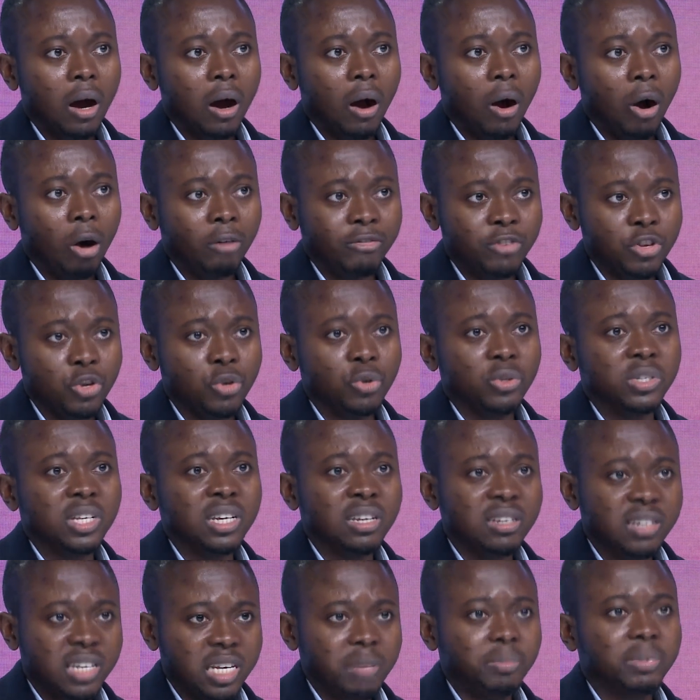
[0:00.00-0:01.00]
of
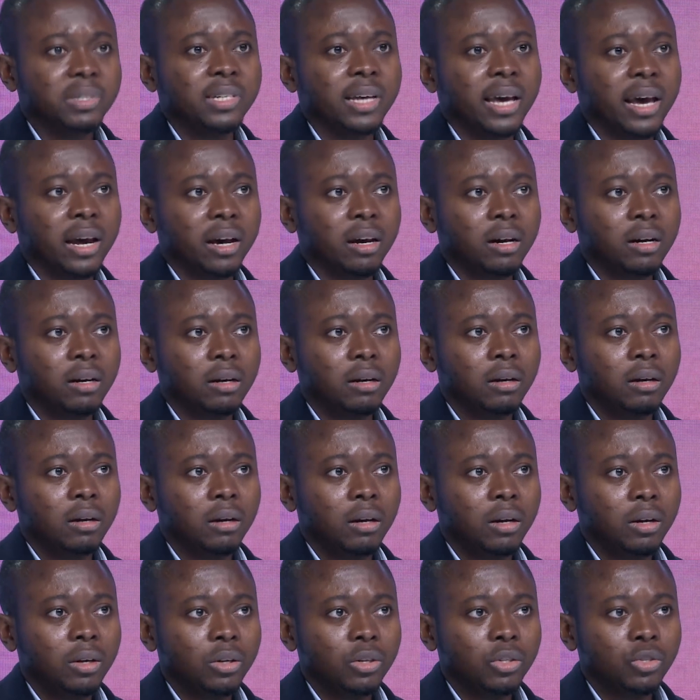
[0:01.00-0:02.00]
using deep tech
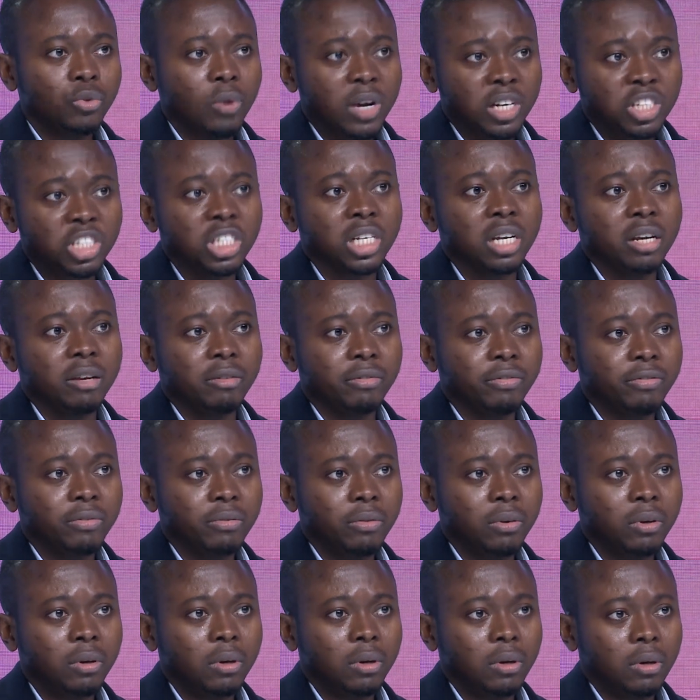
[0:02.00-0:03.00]
to achieve
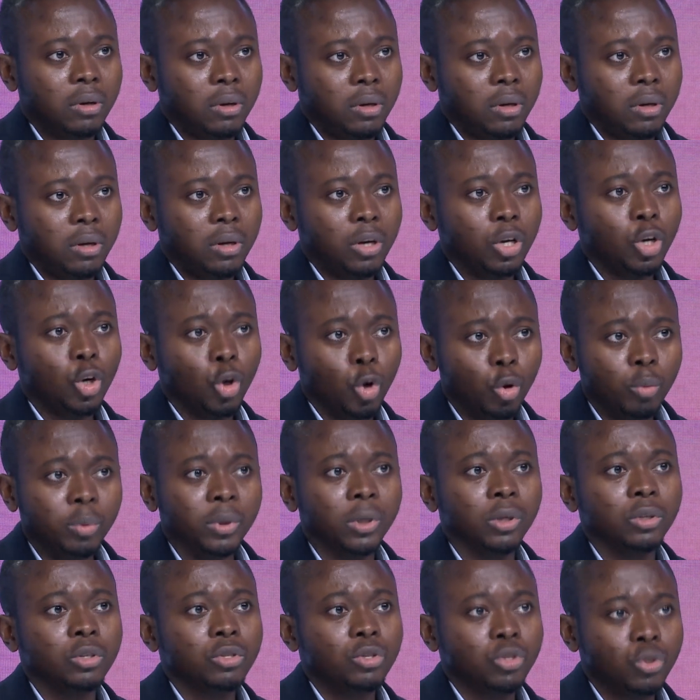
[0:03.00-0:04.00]

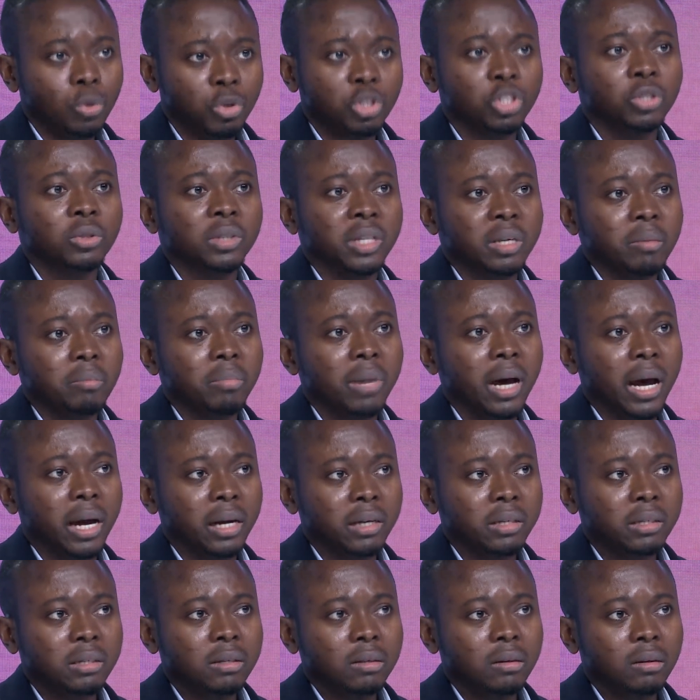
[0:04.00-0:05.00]
global social
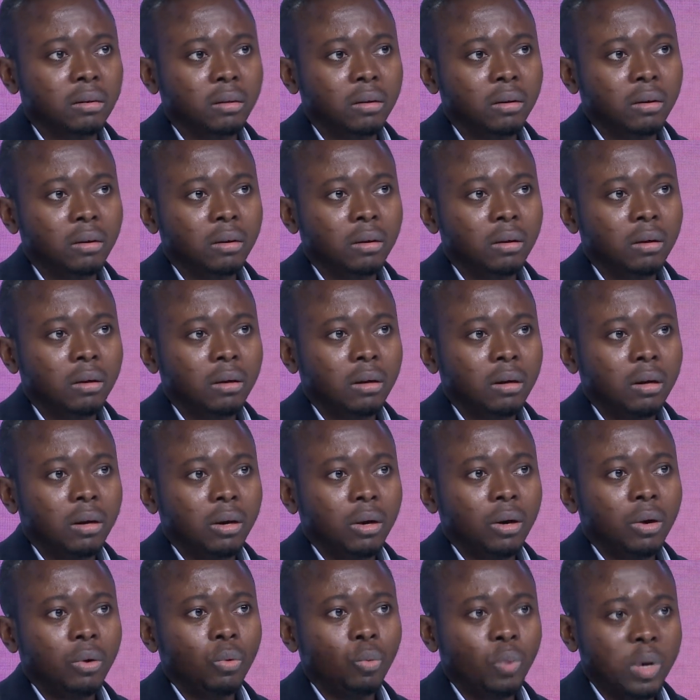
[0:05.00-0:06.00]
impact.
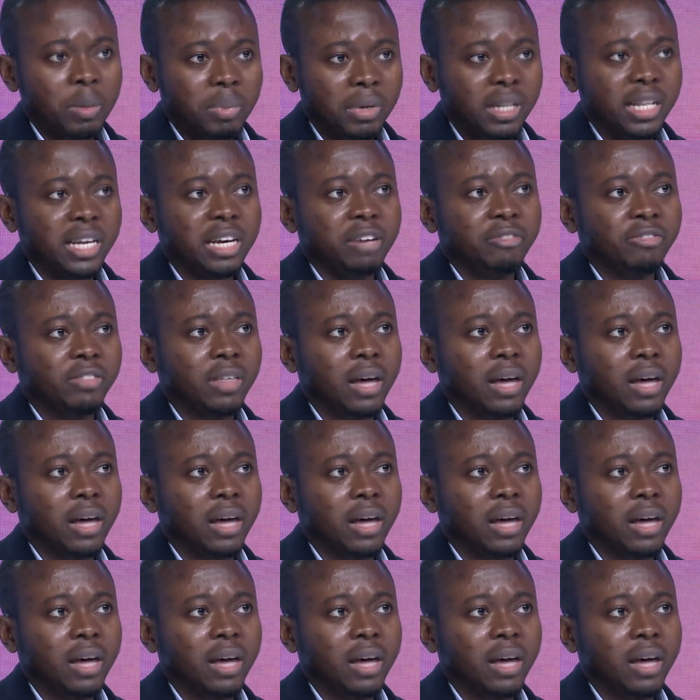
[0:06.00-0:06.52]
We believe